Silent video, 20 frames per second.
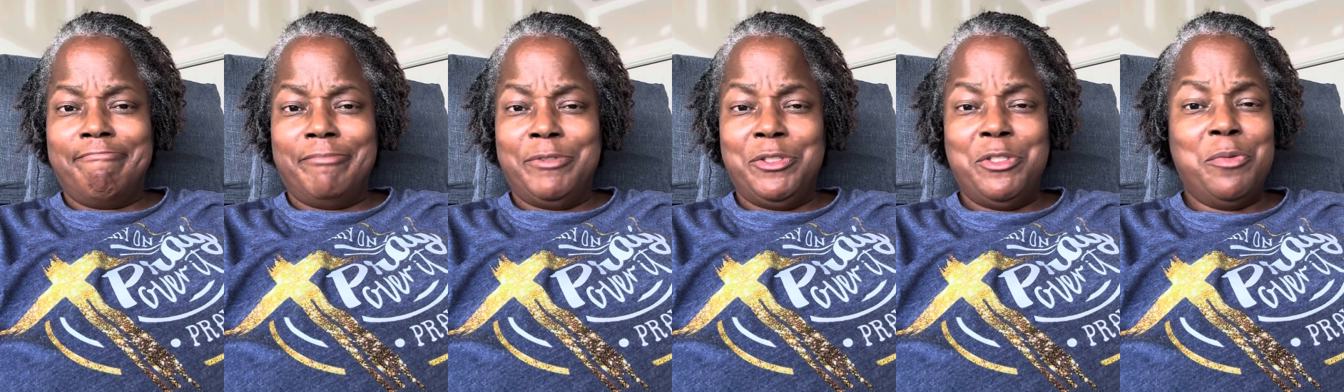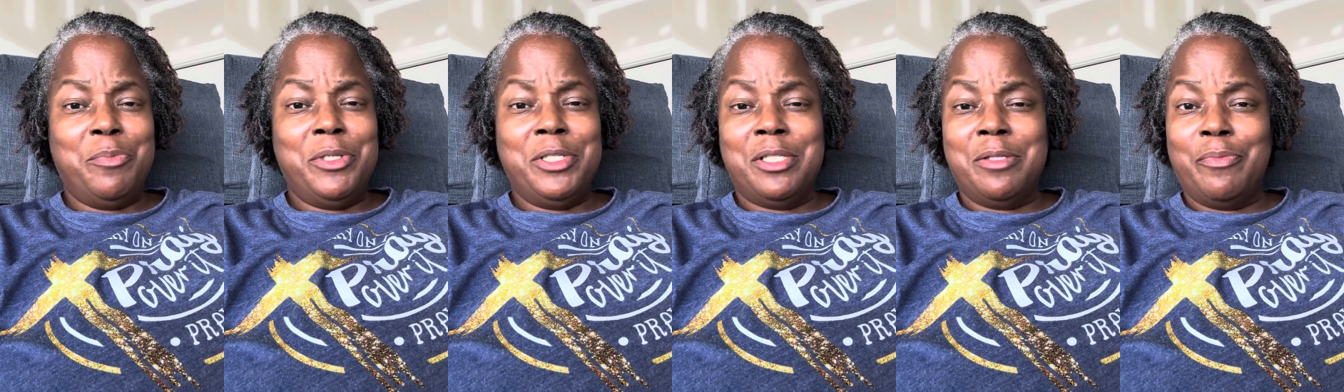You'll
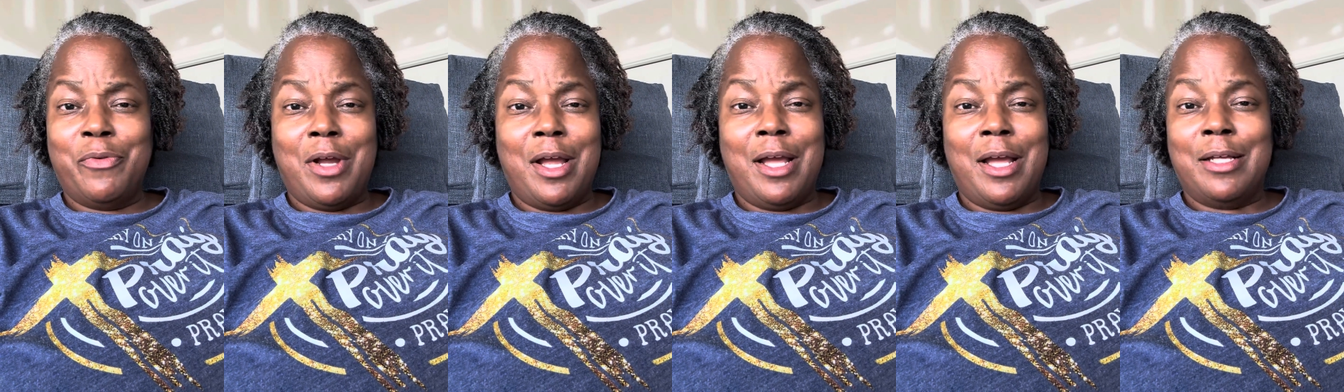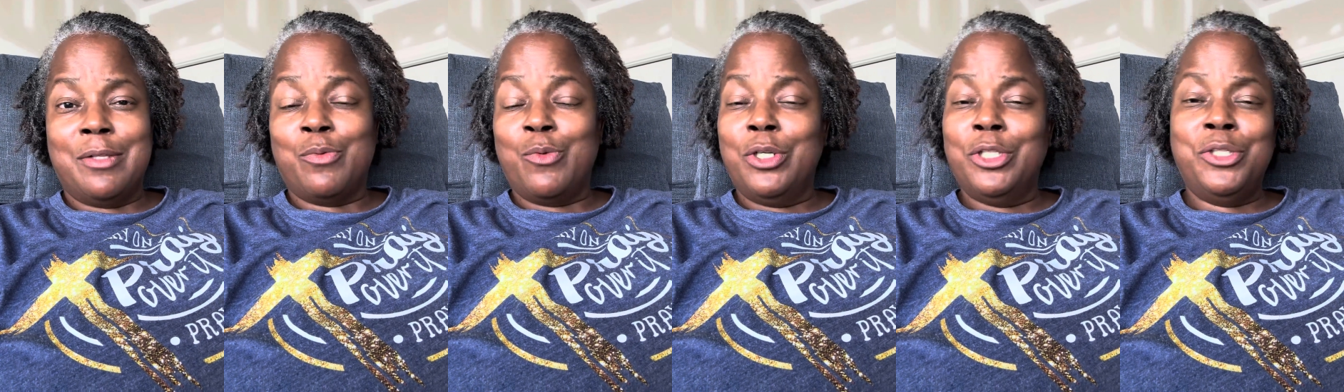be
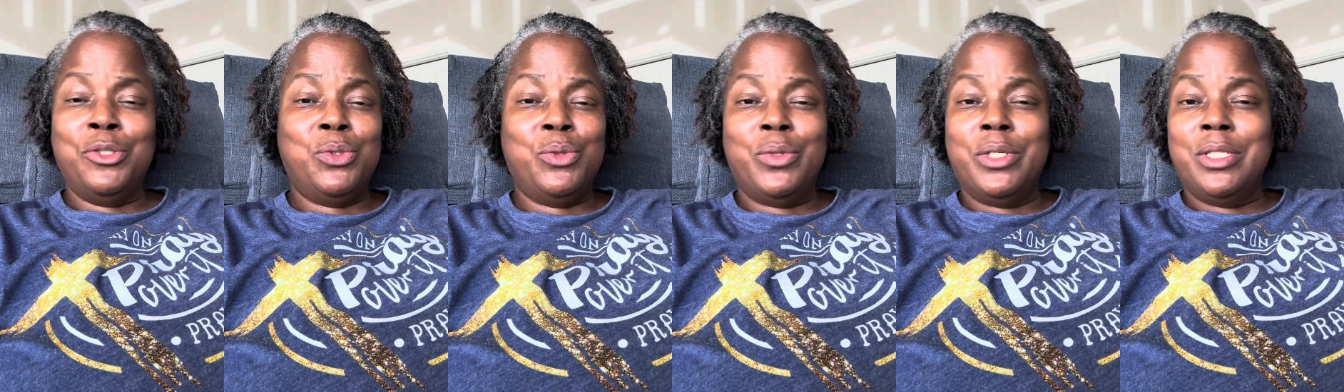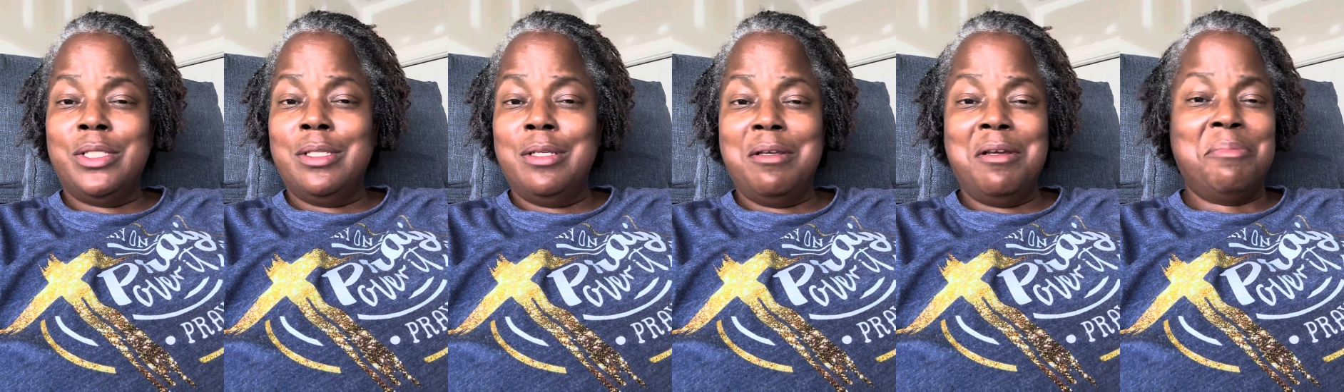surprised. Once you
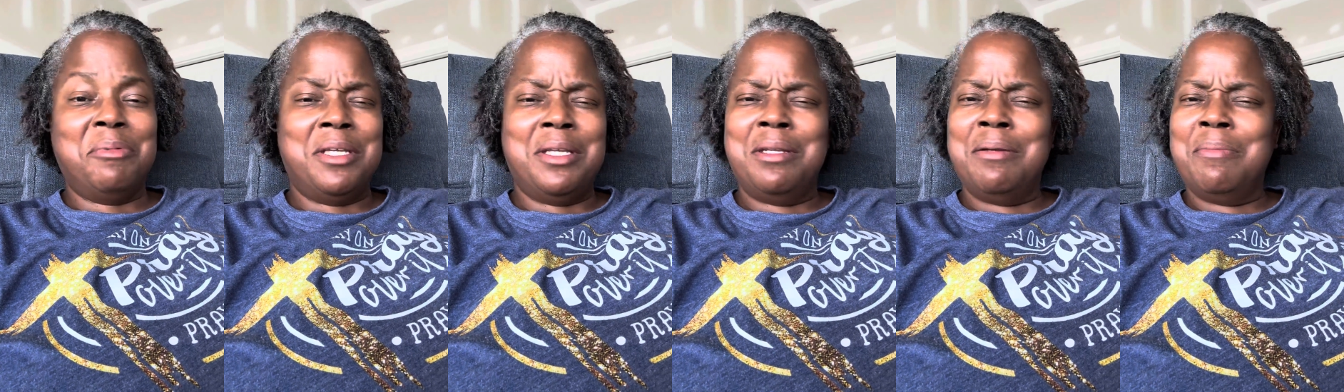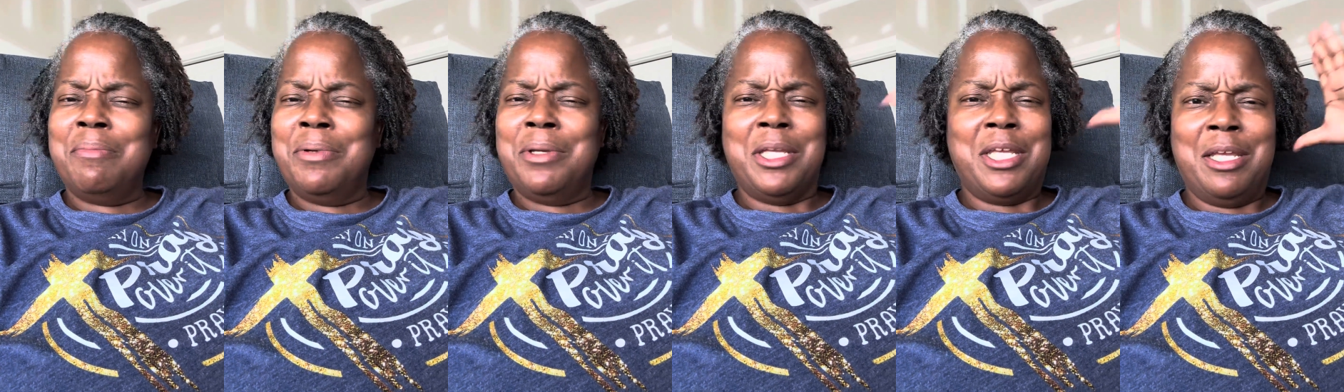twist it up, get
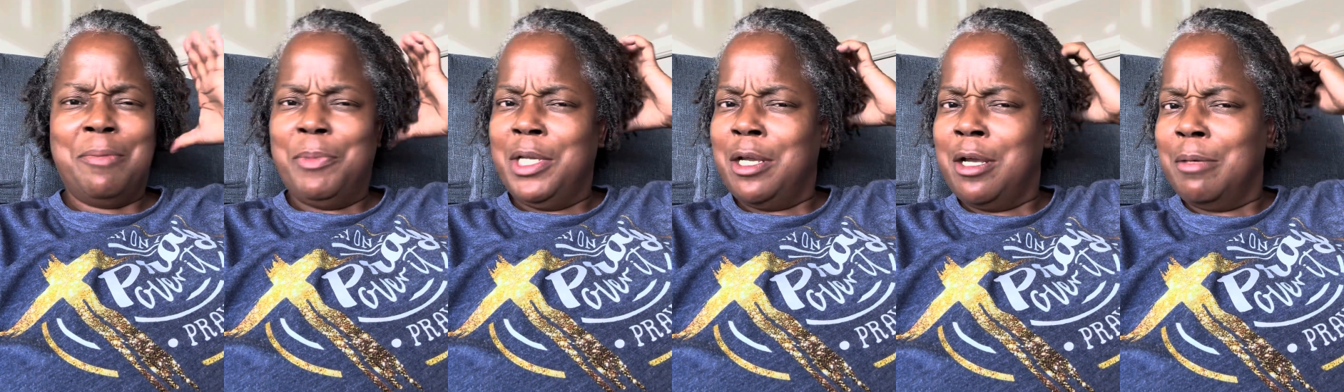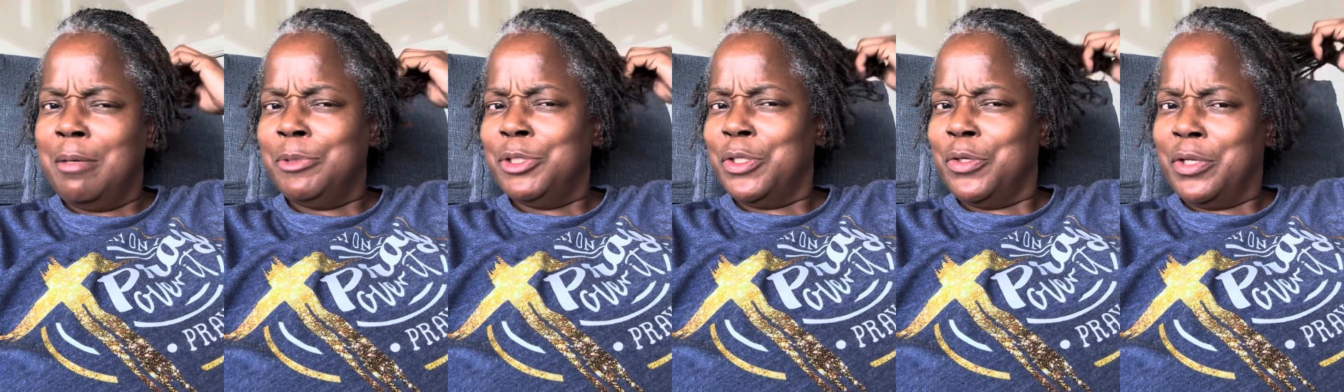him, it
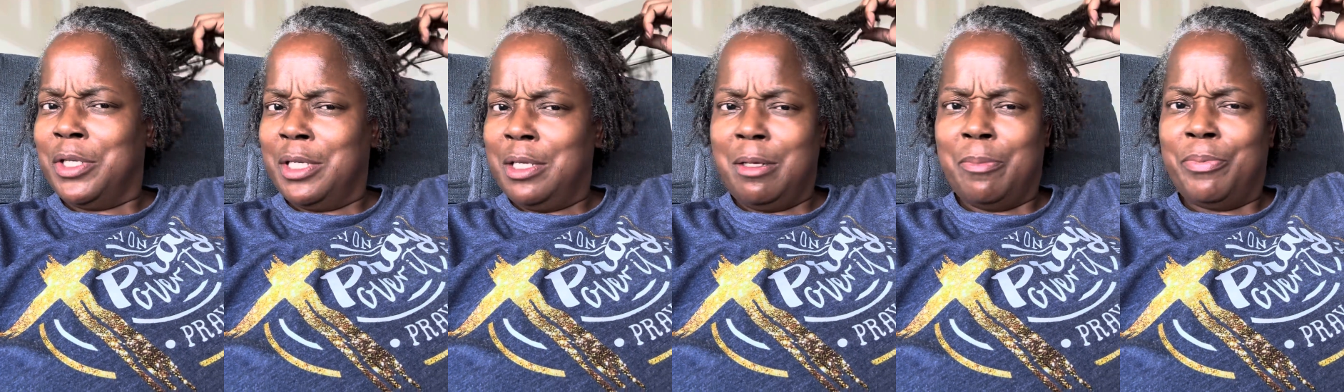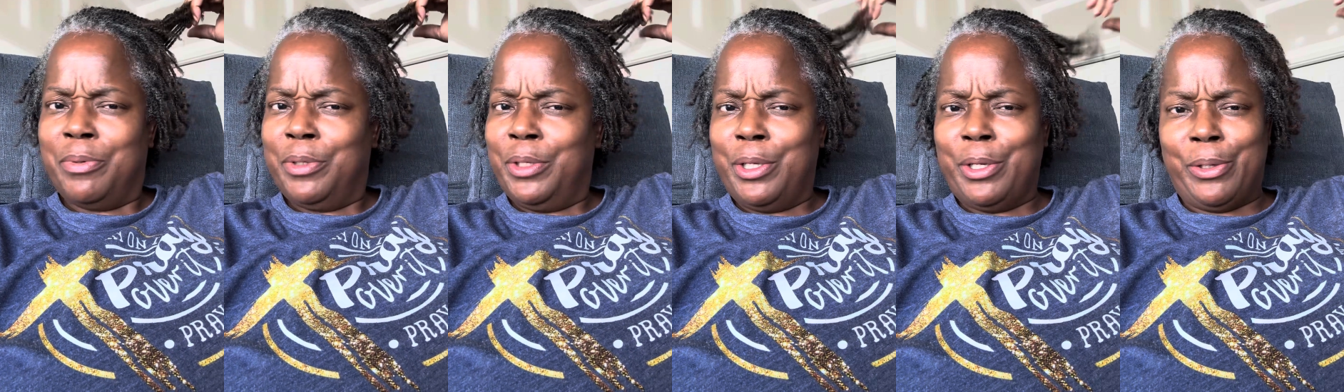becomes your get
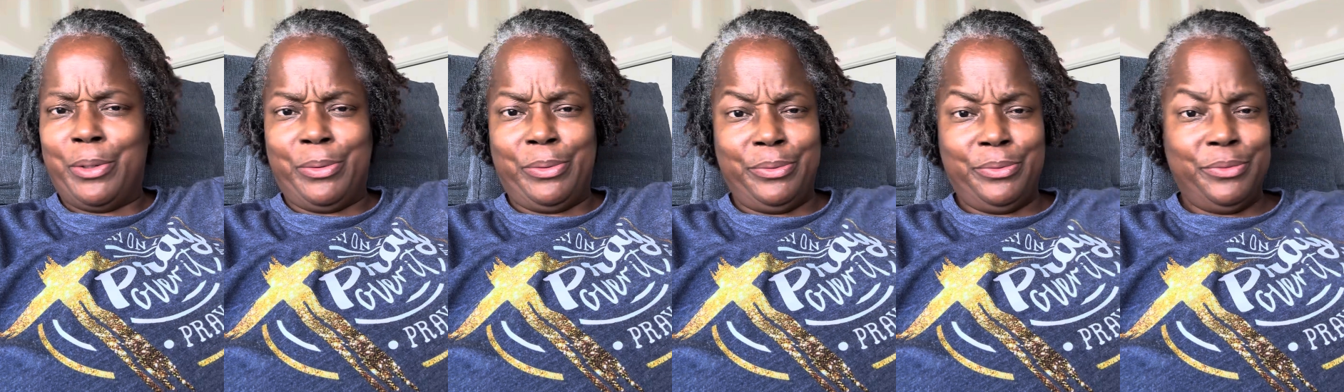up and go.